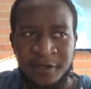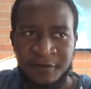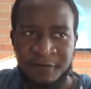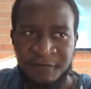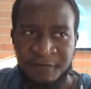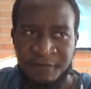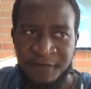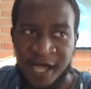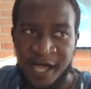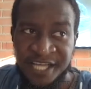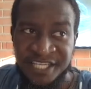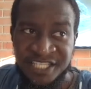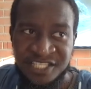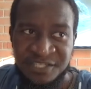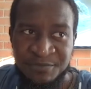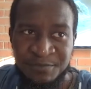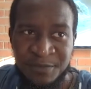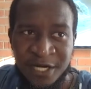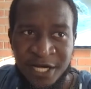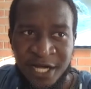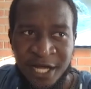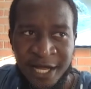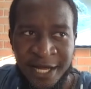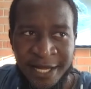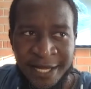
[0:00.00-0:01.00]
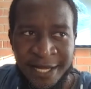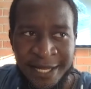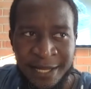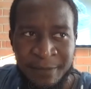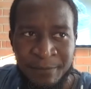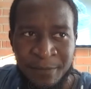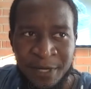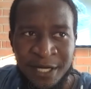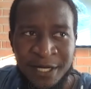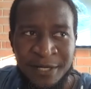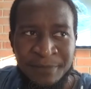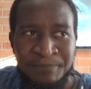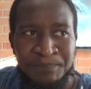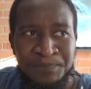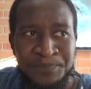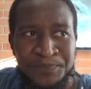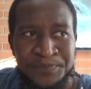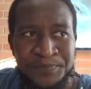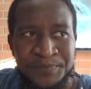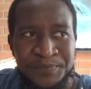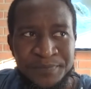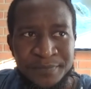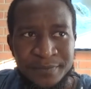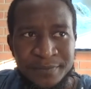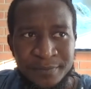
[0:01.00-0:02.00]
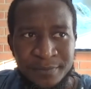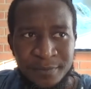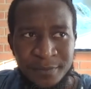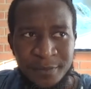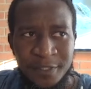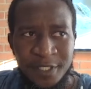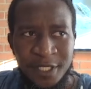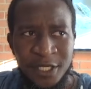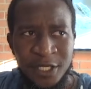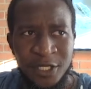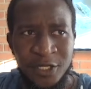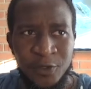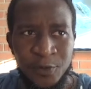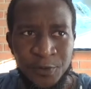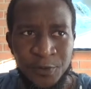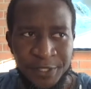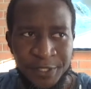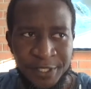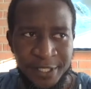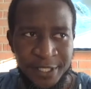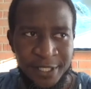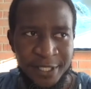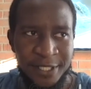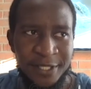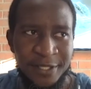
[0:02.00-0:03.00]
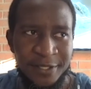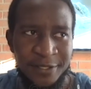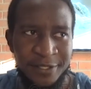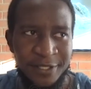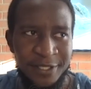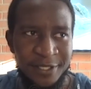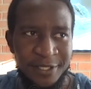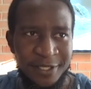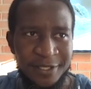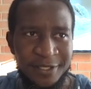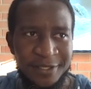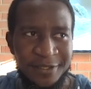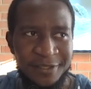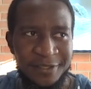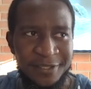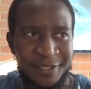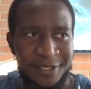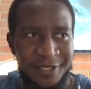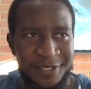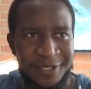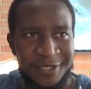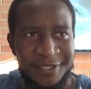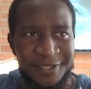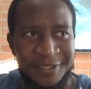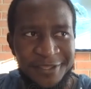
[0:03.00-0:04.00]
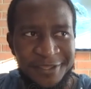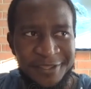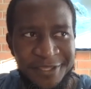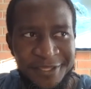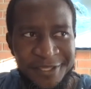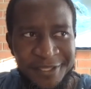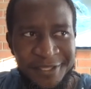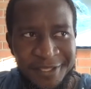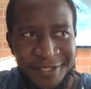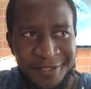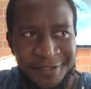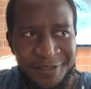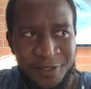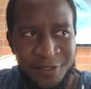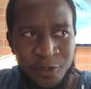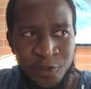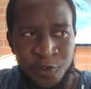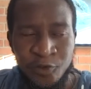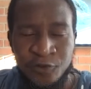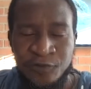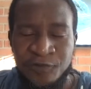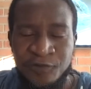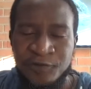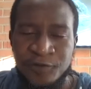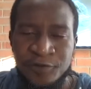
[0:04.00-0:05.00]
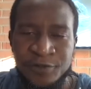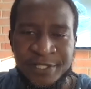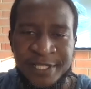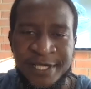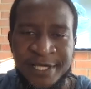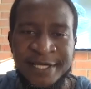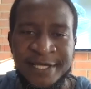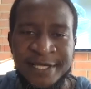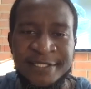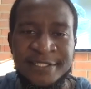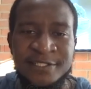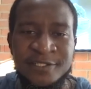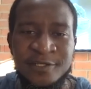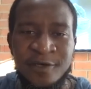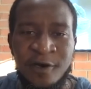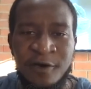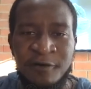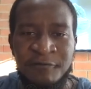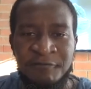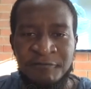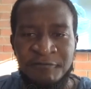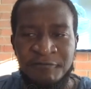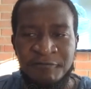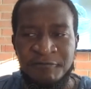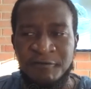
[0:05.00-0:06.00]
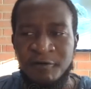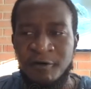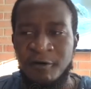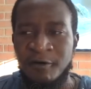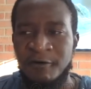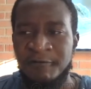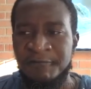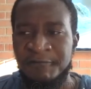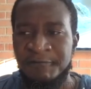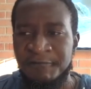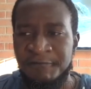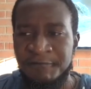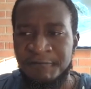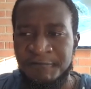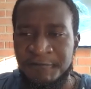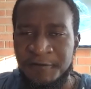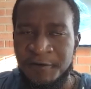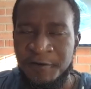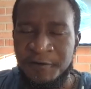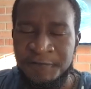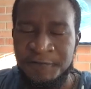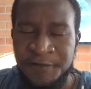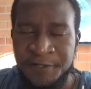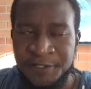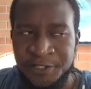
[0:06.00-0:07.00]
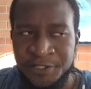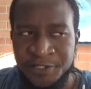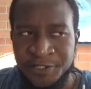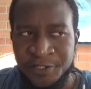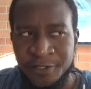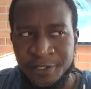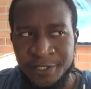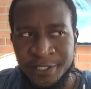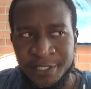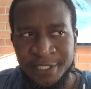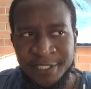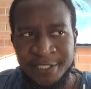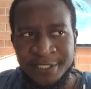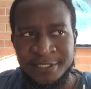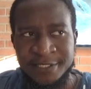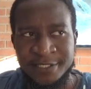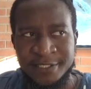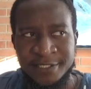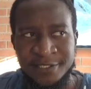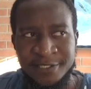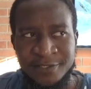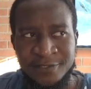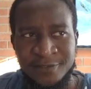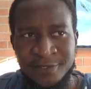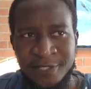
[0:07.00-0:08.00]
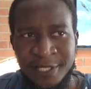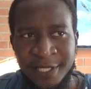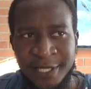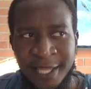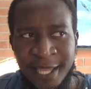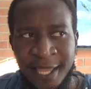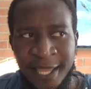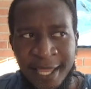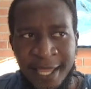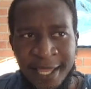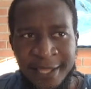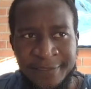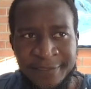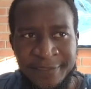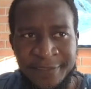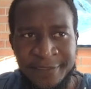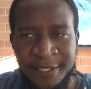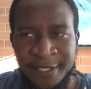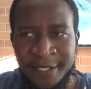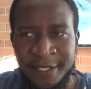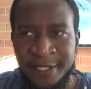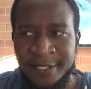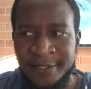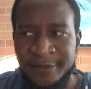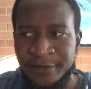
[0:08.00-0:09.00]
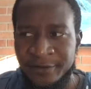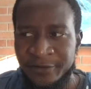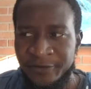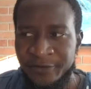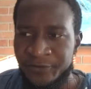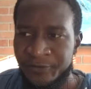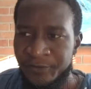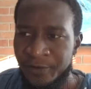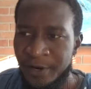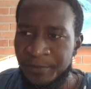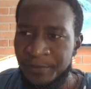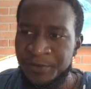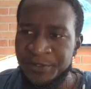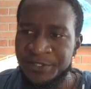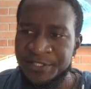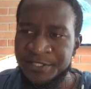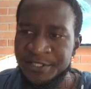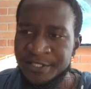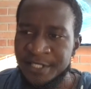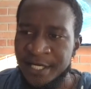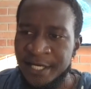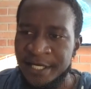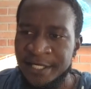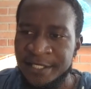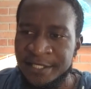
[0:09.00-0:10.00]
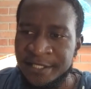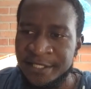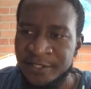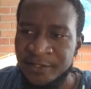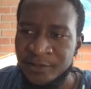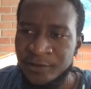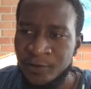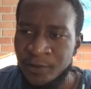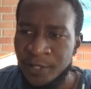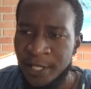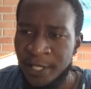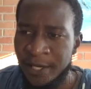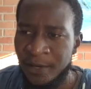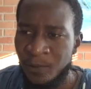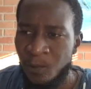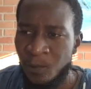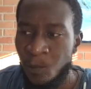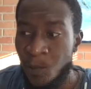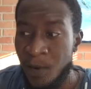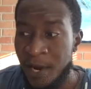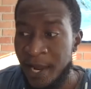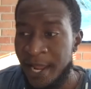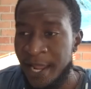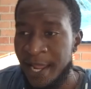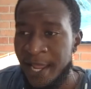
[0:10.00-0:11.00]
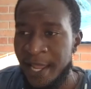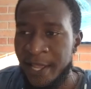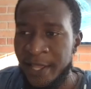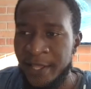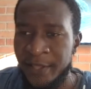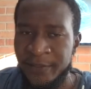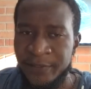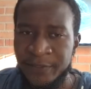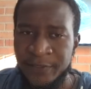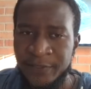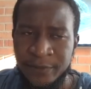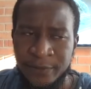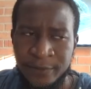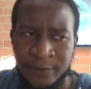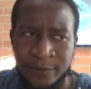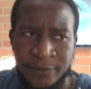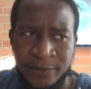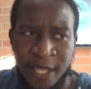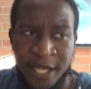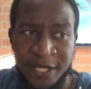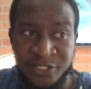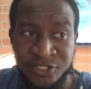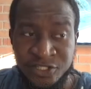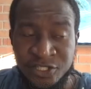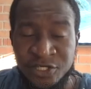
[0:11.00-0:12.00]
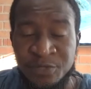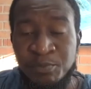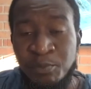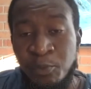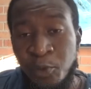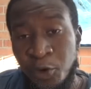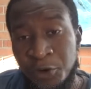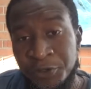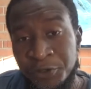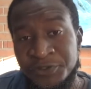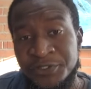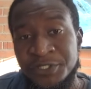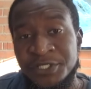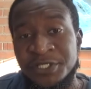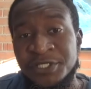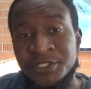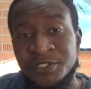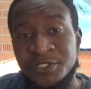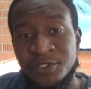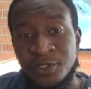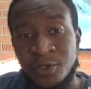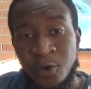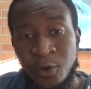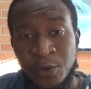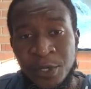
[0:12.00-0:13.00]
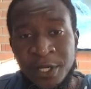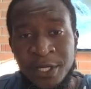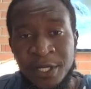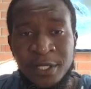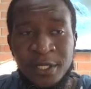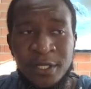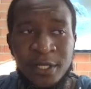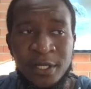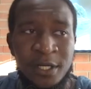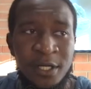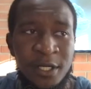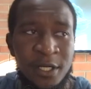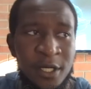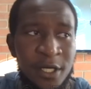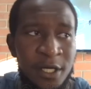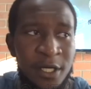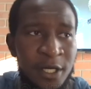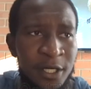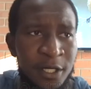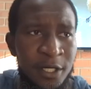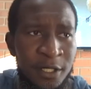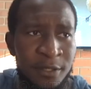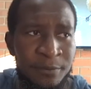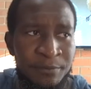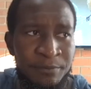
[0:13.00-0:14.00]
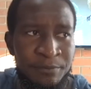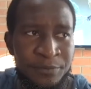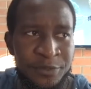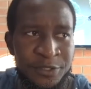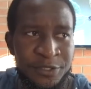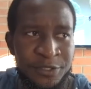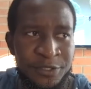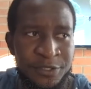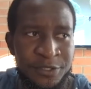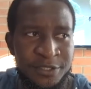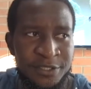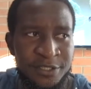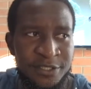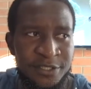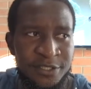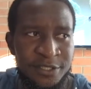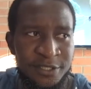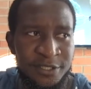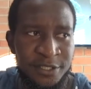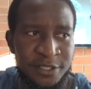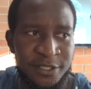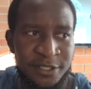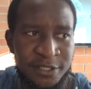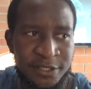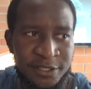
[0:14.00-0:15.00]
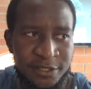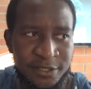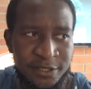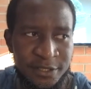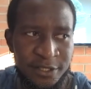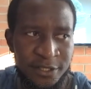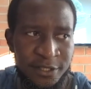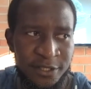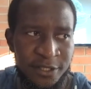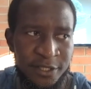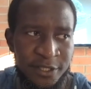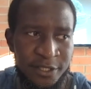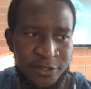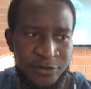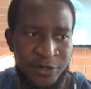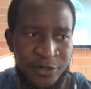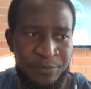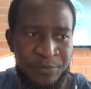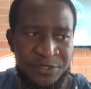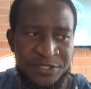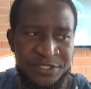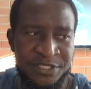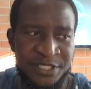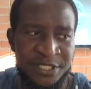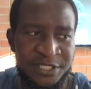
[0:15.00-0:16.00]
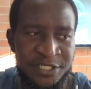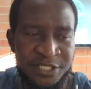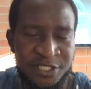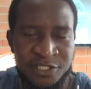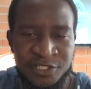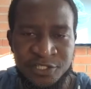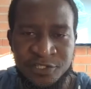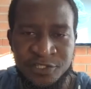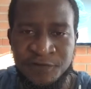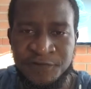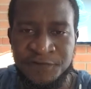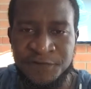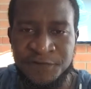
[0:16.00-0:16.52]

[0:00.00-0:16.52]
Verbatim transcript: Vashima Agema. You know, the youthfulness of the shortlist, you know, like I think it represents, you know, like where Nigerian poetry is going, because it's a representation of